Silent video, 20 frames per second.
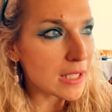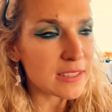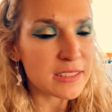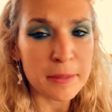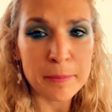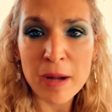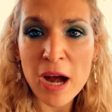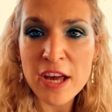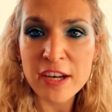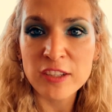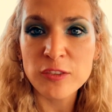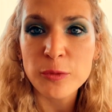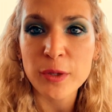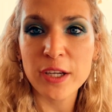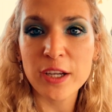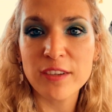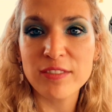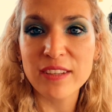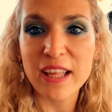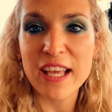the modern
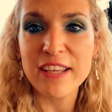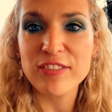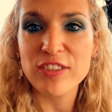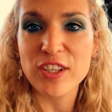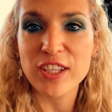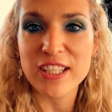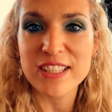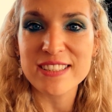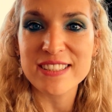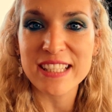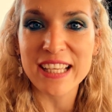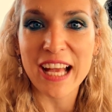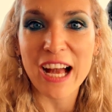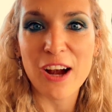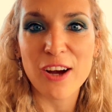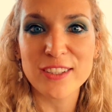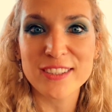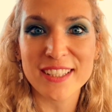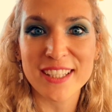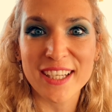way of life. You can see
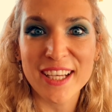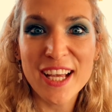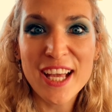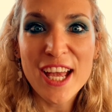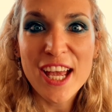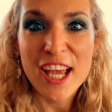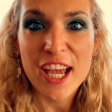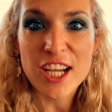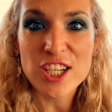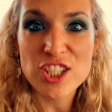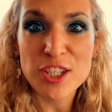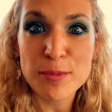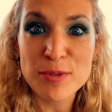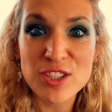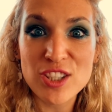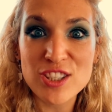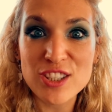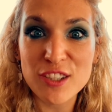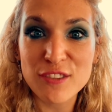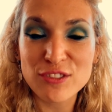how the
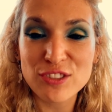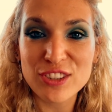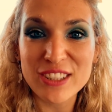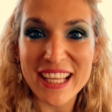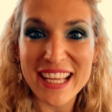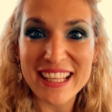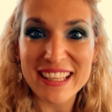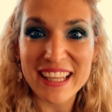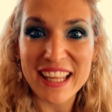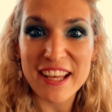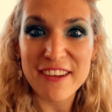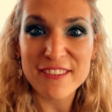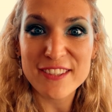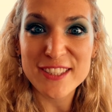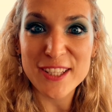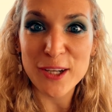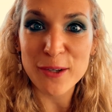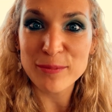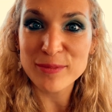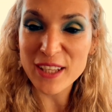Egyptians of today live.
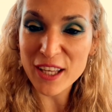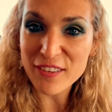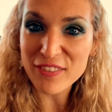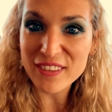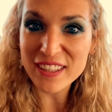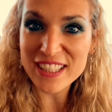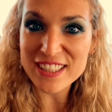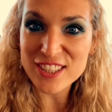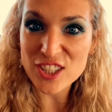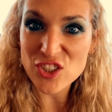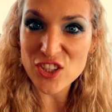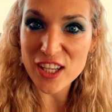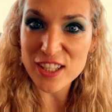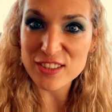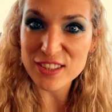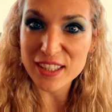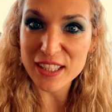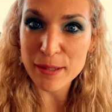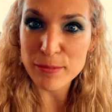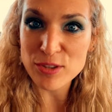So, definitely
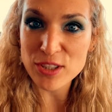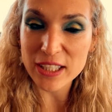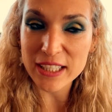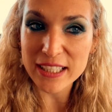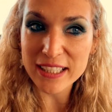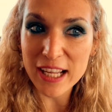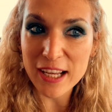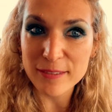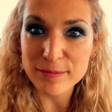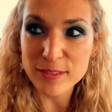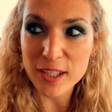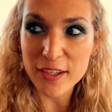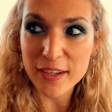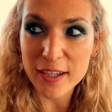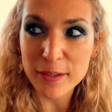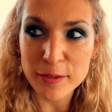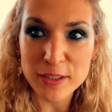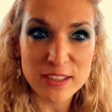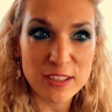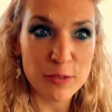suggest to come check it out. All
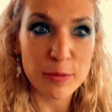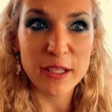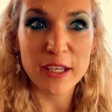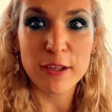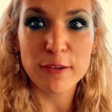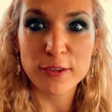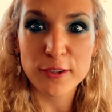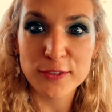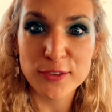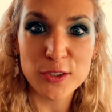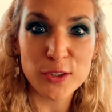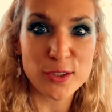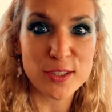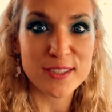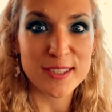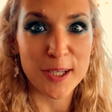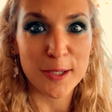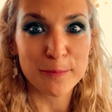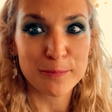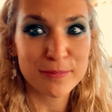right, we're still waiting for food,
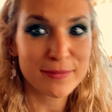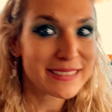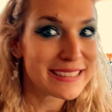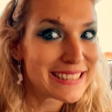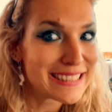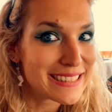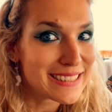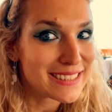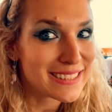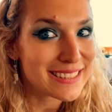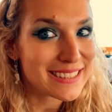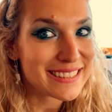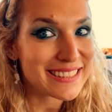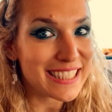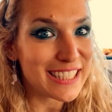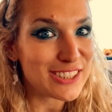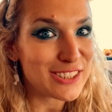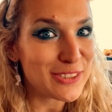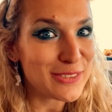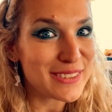so
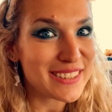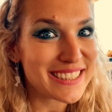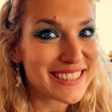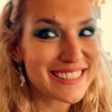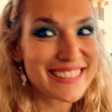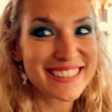stay tuned.